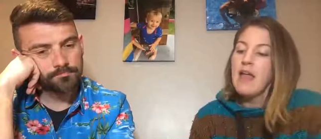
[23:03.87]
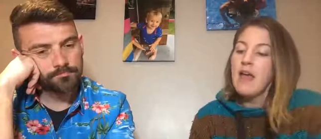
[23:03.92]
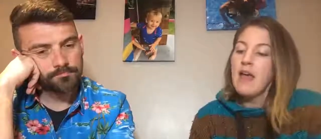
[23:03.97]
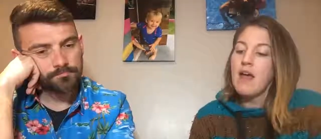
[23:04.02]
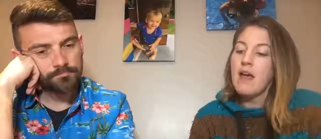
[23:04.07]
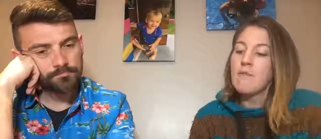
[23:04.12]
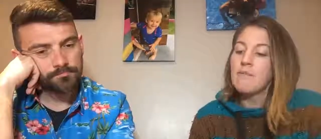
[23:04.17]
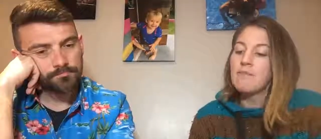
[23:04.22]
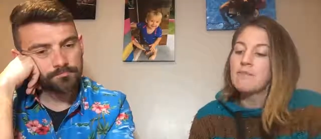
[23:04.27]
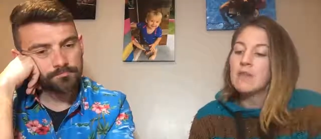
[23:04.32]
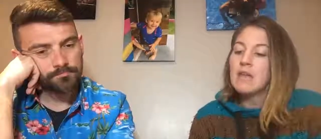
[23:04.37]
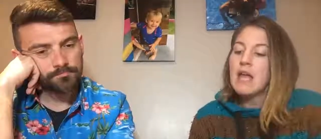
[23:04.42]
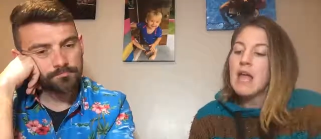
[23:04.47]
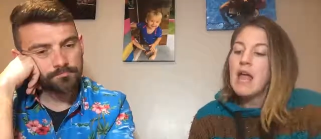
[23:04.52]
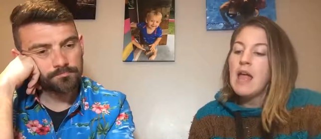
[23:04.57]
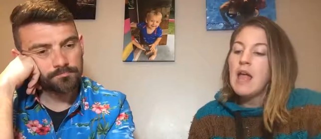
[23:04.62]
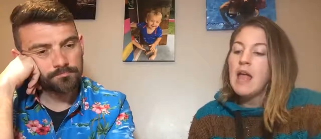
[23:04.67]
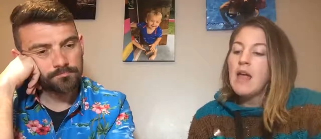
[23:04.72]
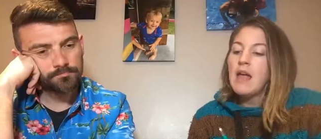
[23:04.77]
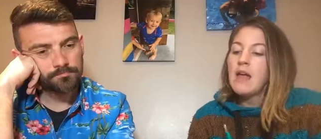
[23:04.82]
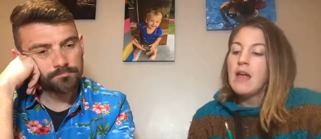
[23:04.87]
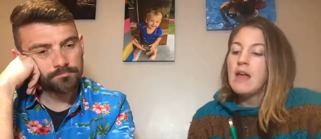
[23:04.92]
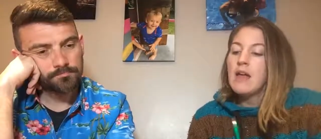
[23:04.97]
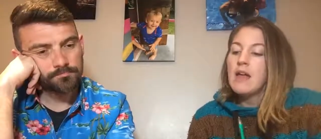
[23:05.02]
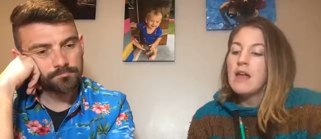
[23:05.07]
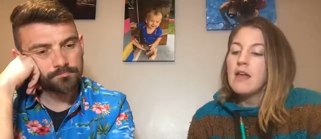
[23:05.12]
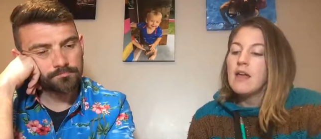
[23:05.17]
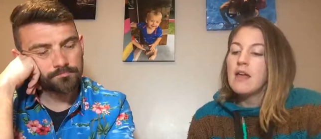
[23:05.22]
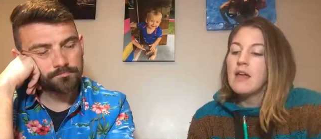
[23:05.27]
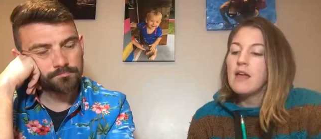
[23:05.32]
Speaker 1: Um,
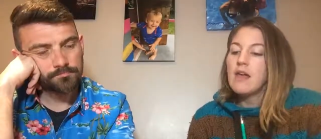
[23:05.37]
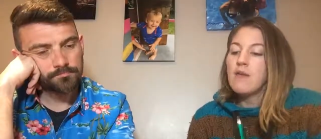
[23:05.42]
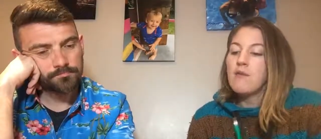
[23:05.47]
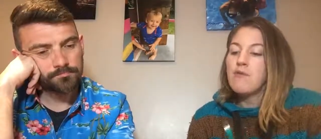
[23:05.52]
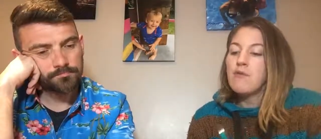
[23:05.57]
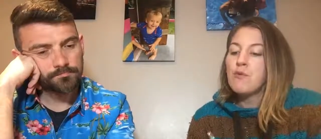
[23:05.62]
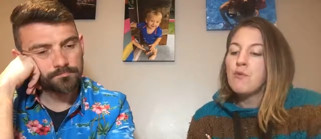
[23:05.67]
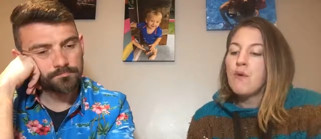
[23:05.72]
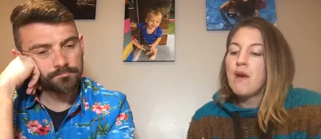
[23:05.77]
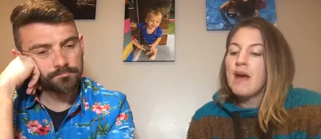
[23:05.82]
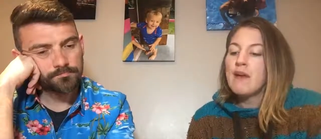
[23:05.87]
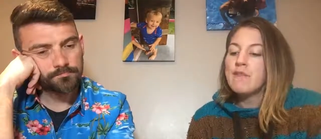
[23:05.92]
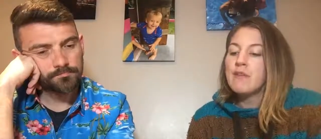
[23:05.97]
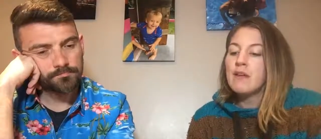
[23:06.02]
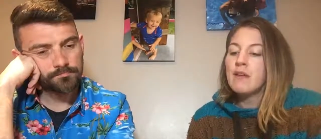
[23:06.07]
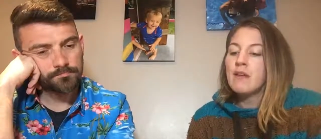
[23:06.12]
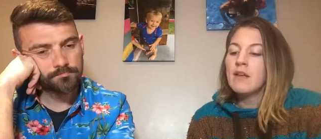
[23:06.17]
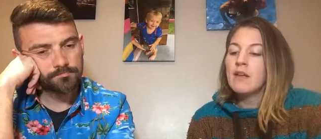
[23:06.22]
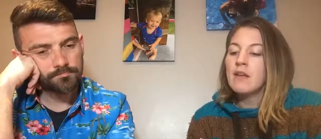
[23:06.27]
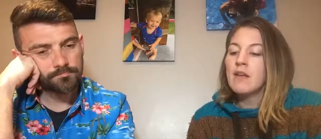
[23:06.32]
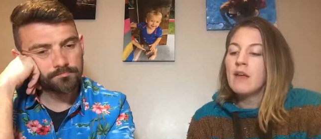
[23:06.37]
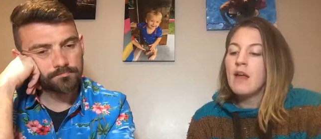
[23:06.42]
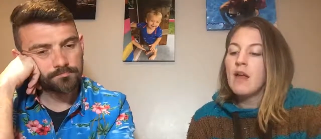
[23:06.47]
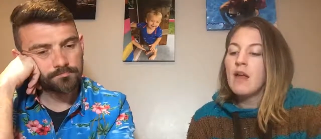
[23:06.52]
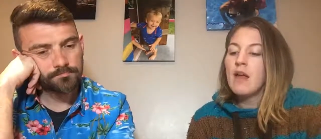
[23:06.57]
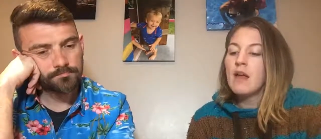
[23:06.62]
if you're having